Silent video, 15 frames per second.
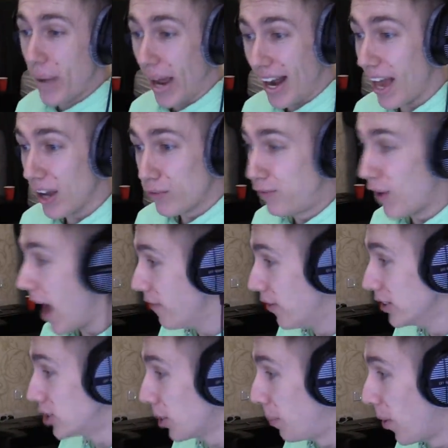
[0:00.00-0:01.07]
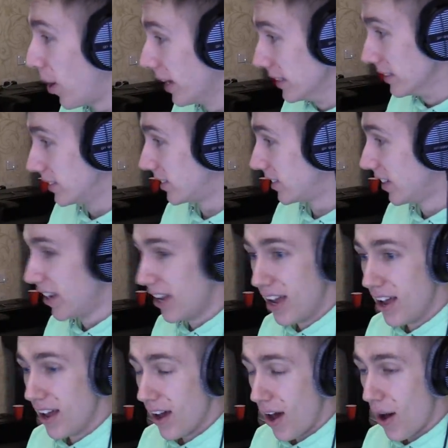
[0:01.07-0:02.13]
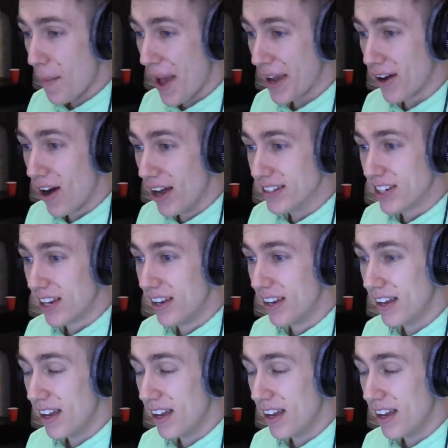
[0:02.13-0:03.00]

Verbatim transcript: By like 500 points! Oh my god!